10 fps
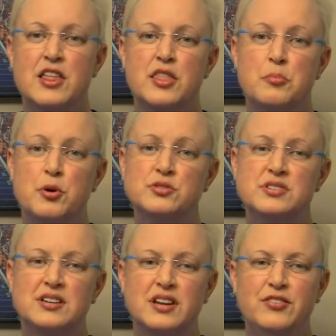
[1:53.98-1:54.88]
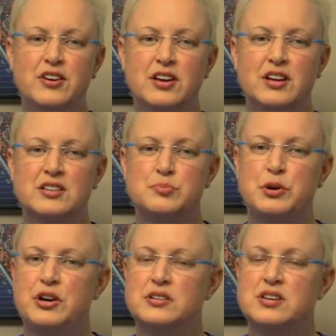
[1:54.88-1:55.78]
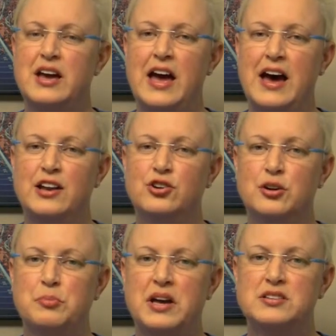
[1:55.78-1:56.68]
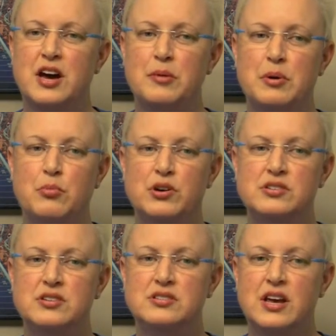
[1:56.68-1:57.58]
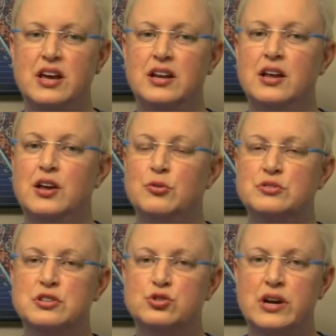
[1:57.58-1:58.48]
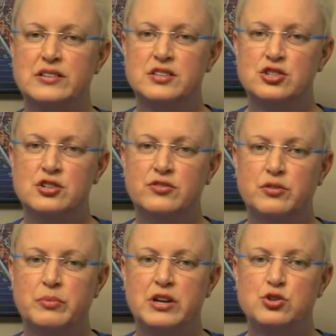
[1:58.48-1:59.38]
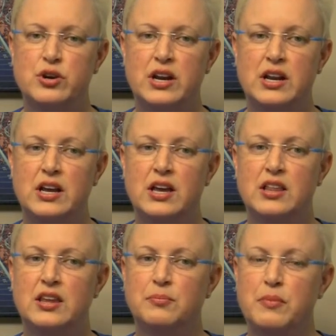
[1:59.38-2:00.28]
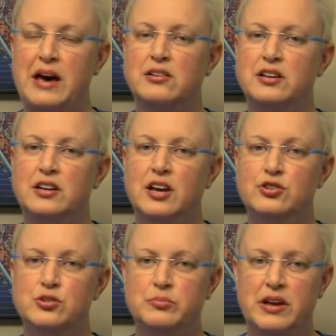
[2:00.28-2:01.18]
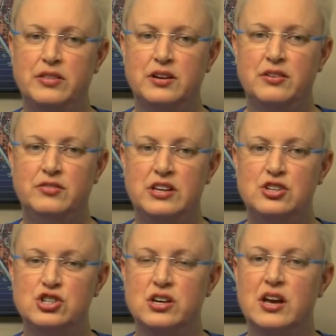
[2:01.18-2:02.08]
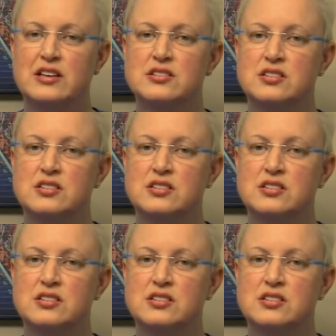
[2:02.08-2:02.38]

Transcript: The most significant experience I had during my time at Boise State was a transition from my training in the Madeline Hunter method of teaching as a